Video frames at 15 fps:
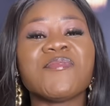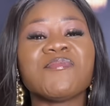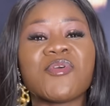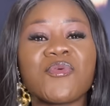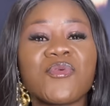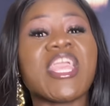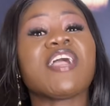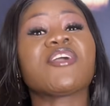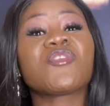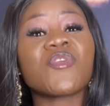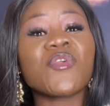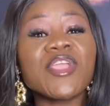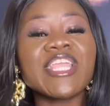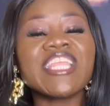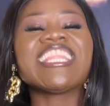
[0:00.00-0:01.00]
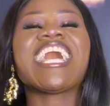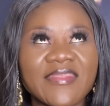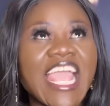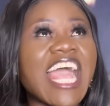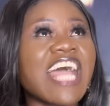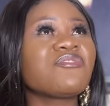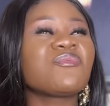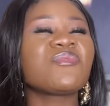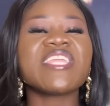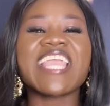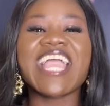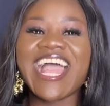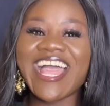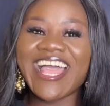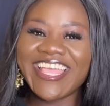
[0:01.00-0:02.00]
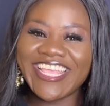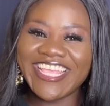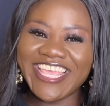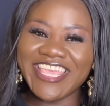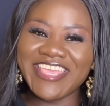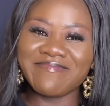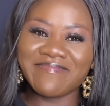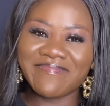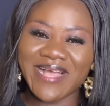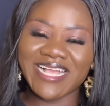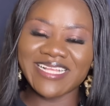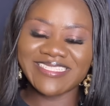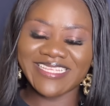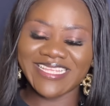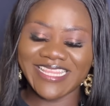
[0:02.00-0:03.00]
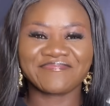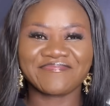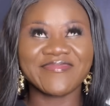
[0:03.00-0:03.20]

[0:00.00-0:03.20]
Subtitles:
but we are growing and we are impacting.